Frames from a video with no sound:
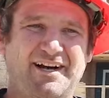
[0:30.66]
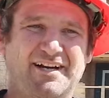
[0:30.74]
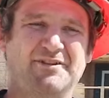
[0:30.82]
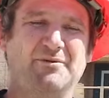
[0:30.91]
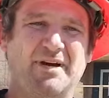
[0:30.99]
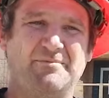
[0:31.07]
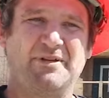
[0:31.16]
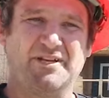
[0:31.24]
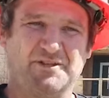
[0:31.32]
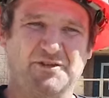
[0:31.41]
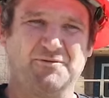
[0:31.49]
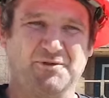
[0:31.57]
I knew I'd be a
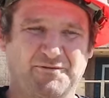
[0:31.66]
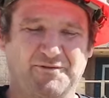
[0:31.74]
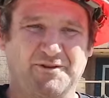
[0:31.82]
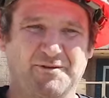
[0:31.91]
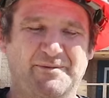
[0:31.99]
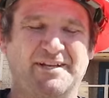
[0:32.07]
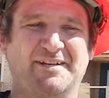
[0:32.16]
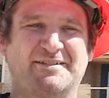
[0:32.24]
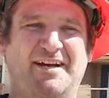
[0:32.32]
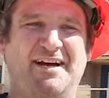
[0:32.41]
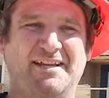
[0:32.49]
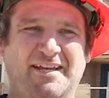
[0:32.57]
good roofer because
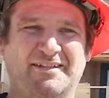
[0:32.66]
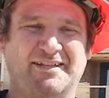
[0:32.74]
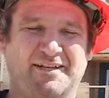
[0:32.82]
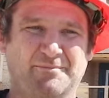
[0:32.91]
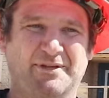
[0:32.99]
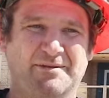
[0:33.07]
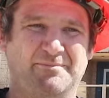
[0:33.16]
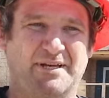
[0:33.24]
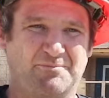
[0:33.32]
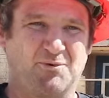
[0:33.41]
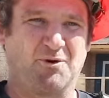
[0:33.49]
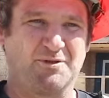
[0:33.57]
I like to complete
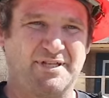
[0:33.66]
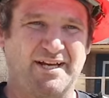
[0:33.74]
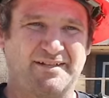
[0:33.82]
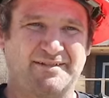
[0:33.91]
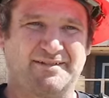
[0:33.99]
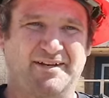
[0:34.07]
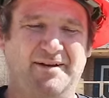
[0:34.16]
big projects,